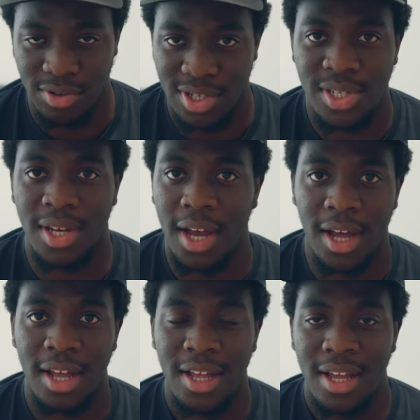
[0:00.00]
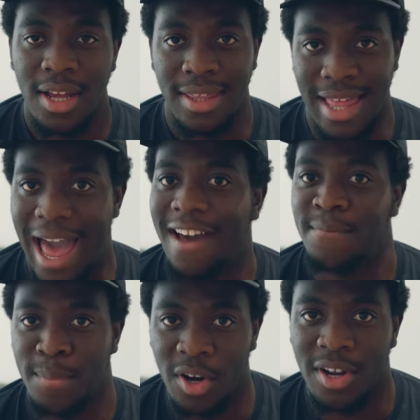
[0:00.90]
or a skirt that
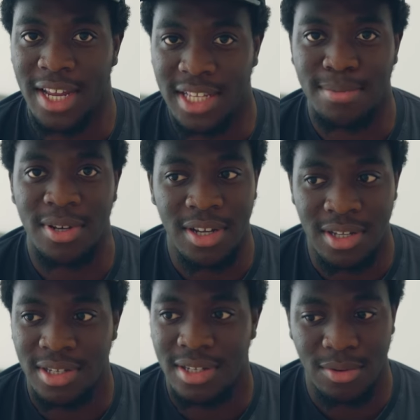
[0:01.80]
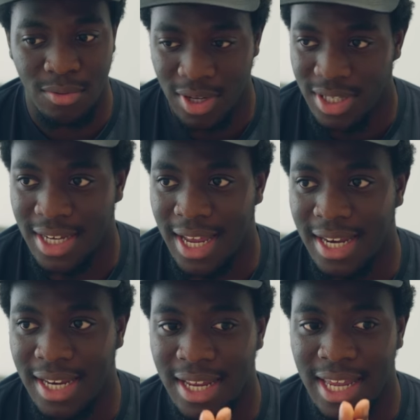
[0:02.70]
have pockets, because once
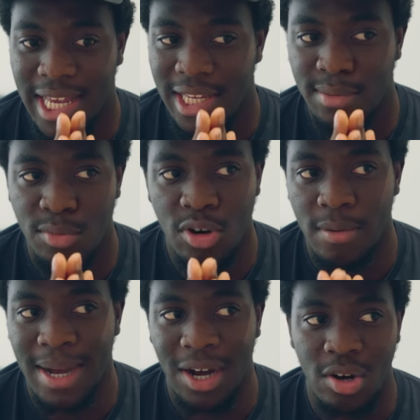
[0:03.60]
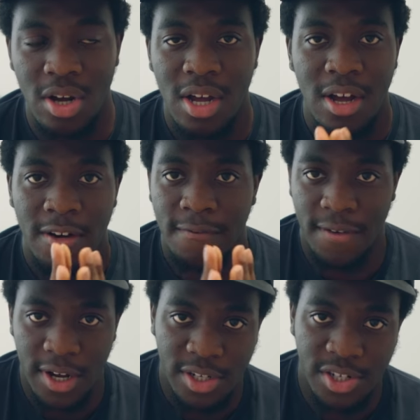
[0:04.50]
again, he's more about
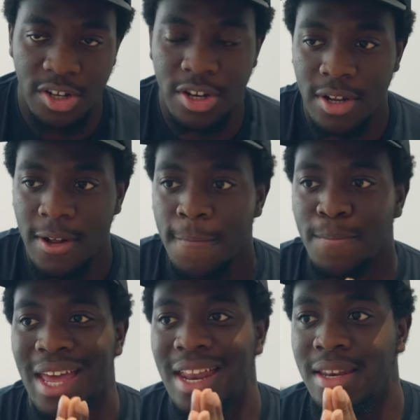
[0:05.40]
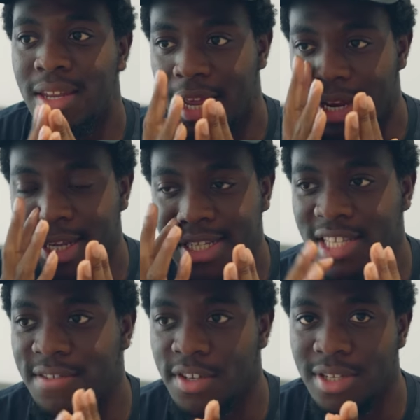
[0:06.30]
function. And in his
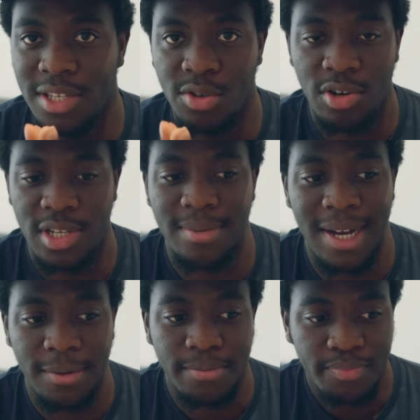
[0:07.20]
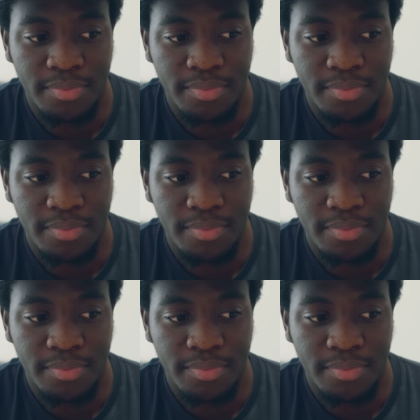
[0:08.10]
interviews, he talks about